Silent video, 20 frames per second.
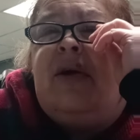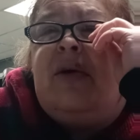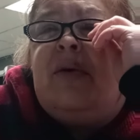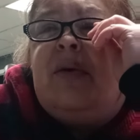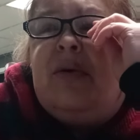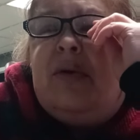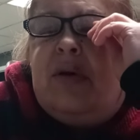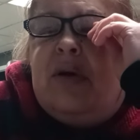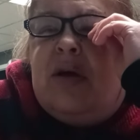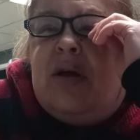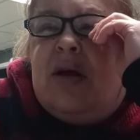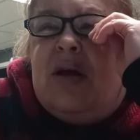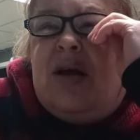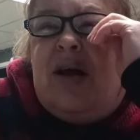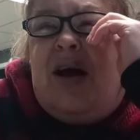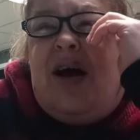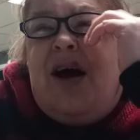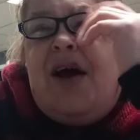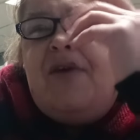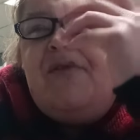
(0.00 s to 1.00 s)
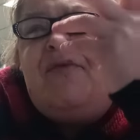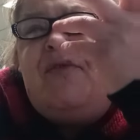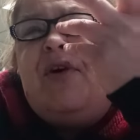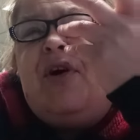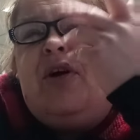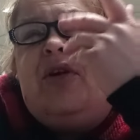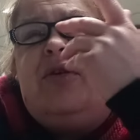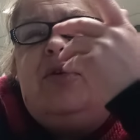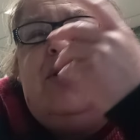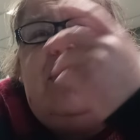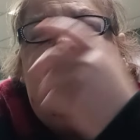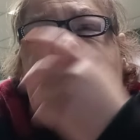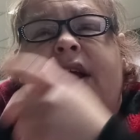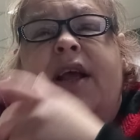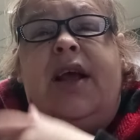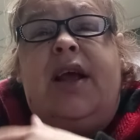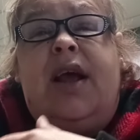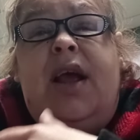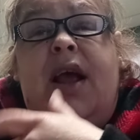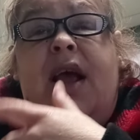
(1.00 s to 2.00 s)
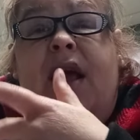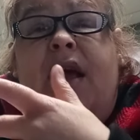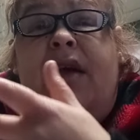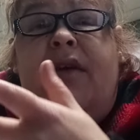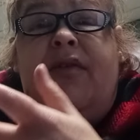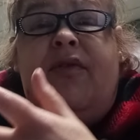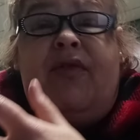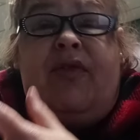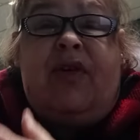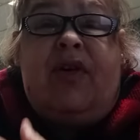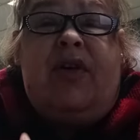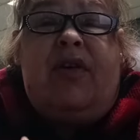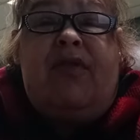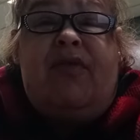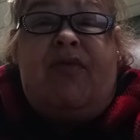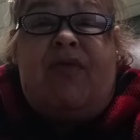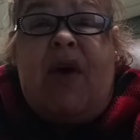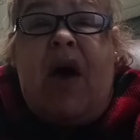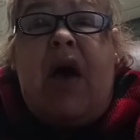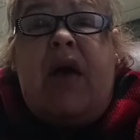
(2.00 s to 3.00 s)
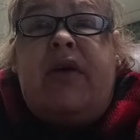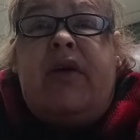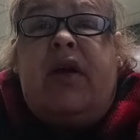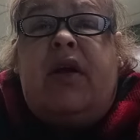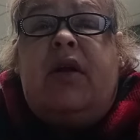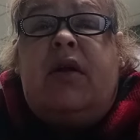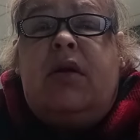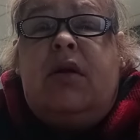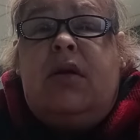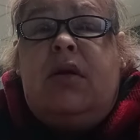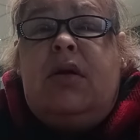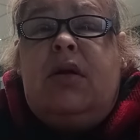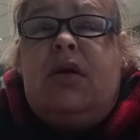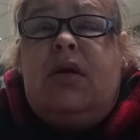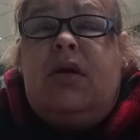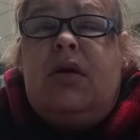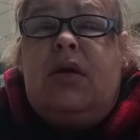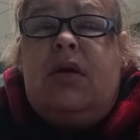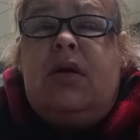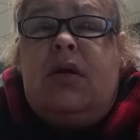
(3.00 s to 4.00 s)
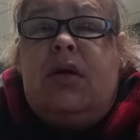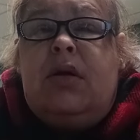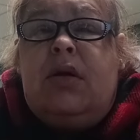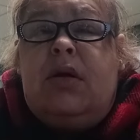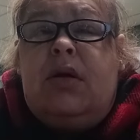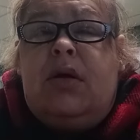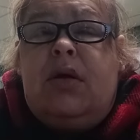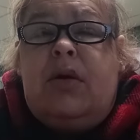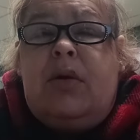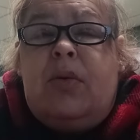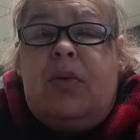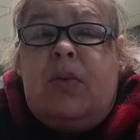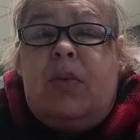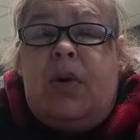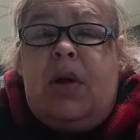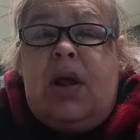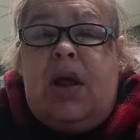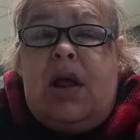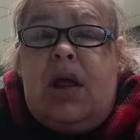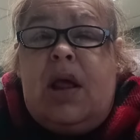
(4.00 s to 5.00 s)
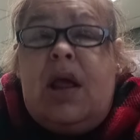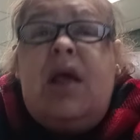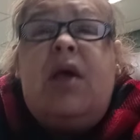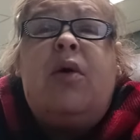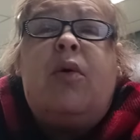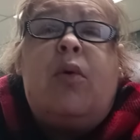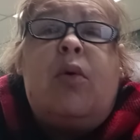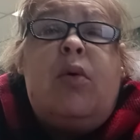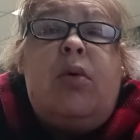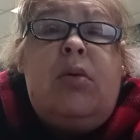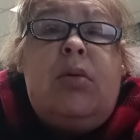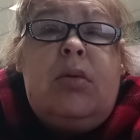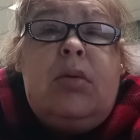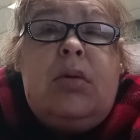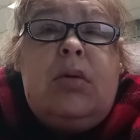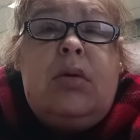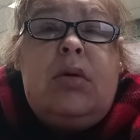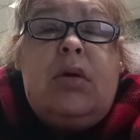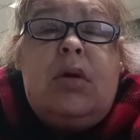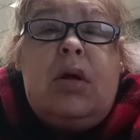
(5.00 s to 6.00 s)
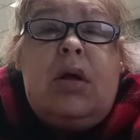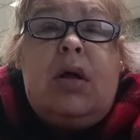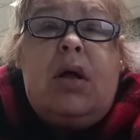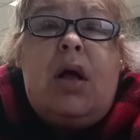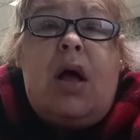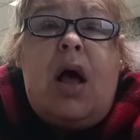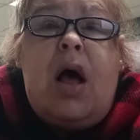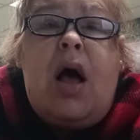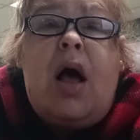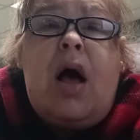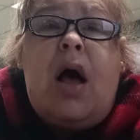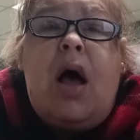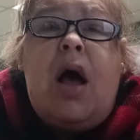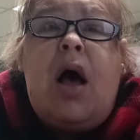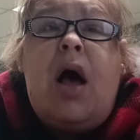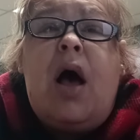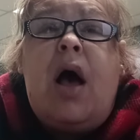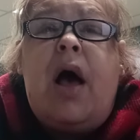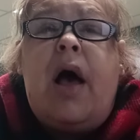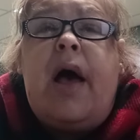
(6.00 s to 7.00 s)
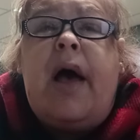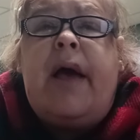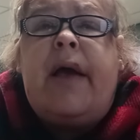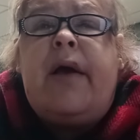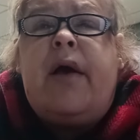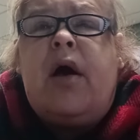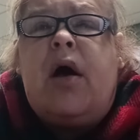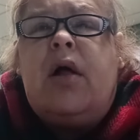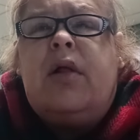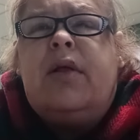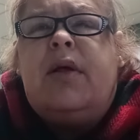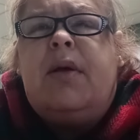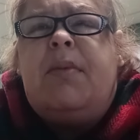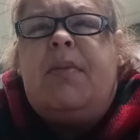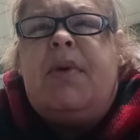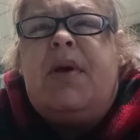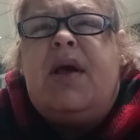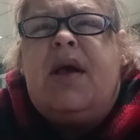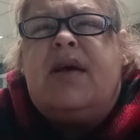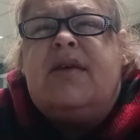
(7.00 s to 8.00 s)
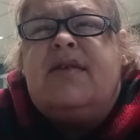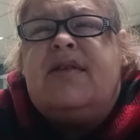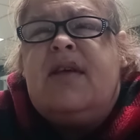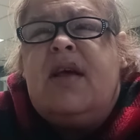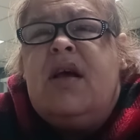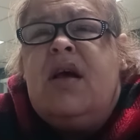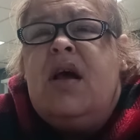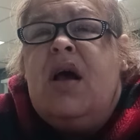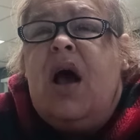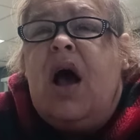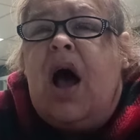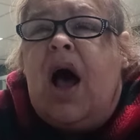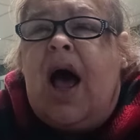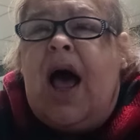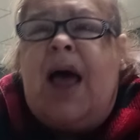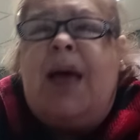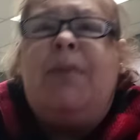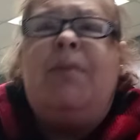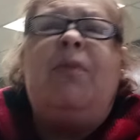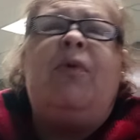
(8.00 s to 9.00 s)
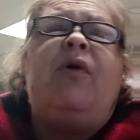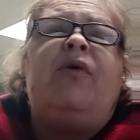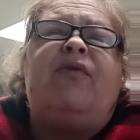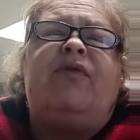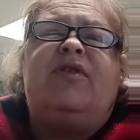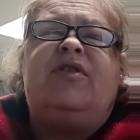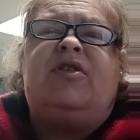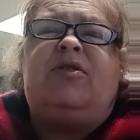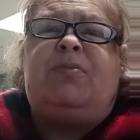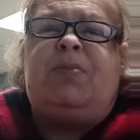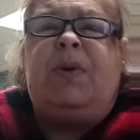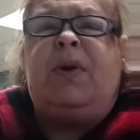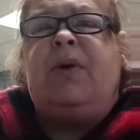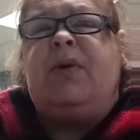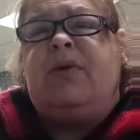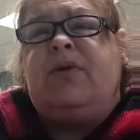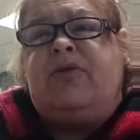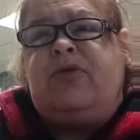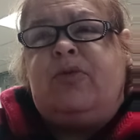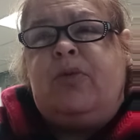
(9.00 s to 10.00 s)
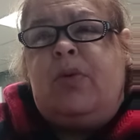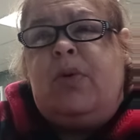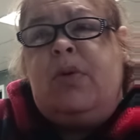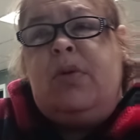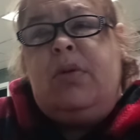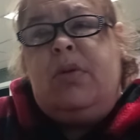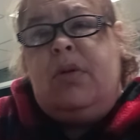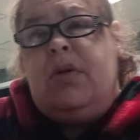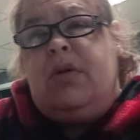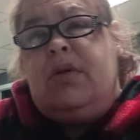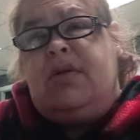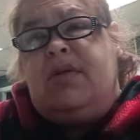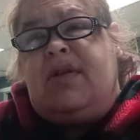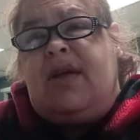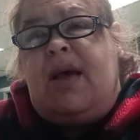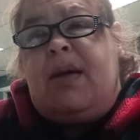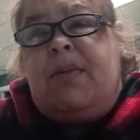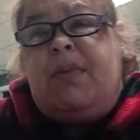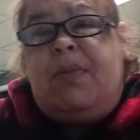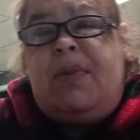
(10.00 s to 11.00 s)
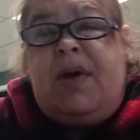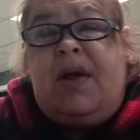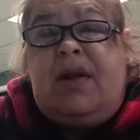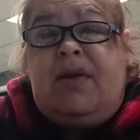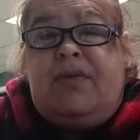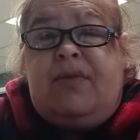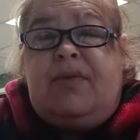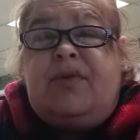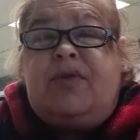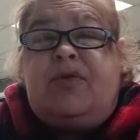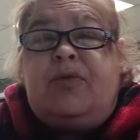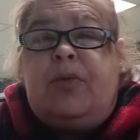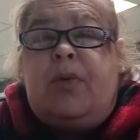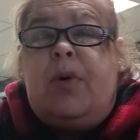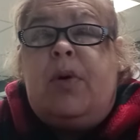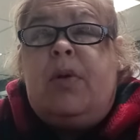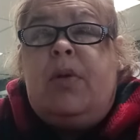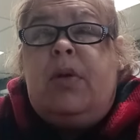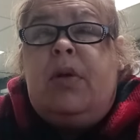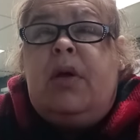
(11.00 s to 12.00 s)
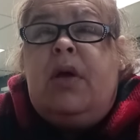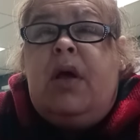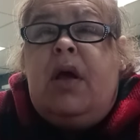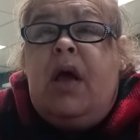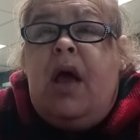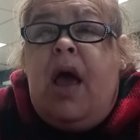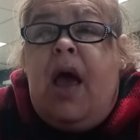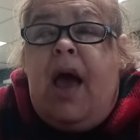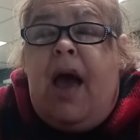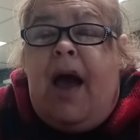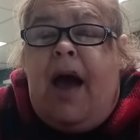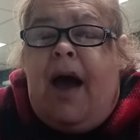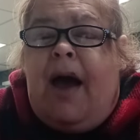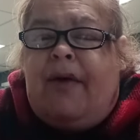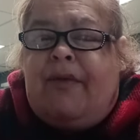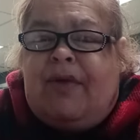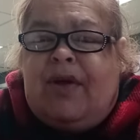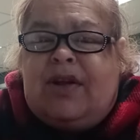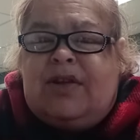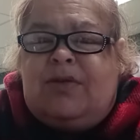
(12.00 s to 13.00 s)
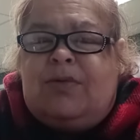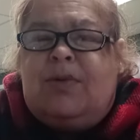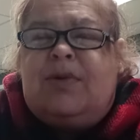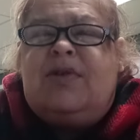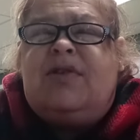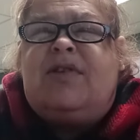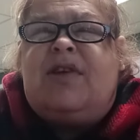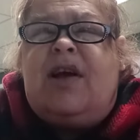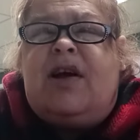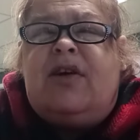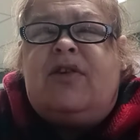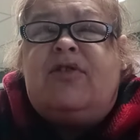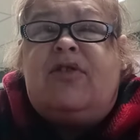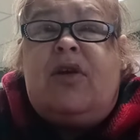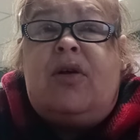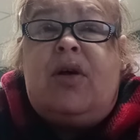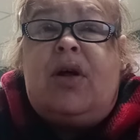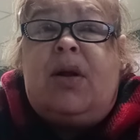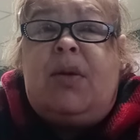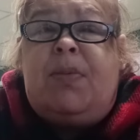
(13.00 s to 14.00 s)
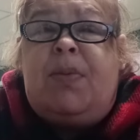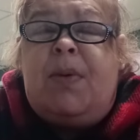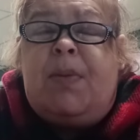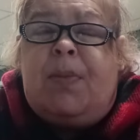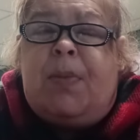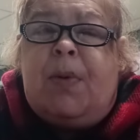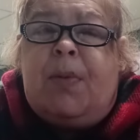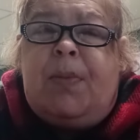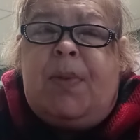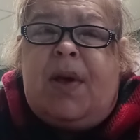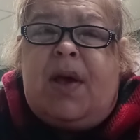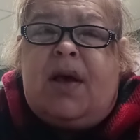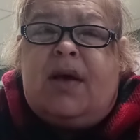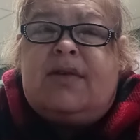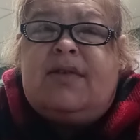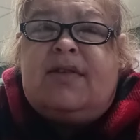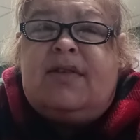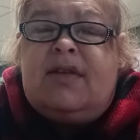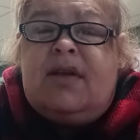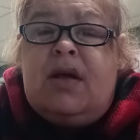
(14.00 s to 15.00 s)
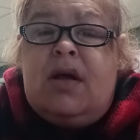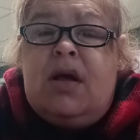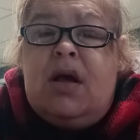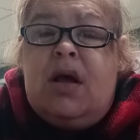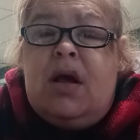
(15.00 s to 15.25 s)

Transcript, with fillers: know, I found a, a very valiant, you know, eagle, I call it, because I'm more of a spiritual type individual. And that's what scares a lot of people because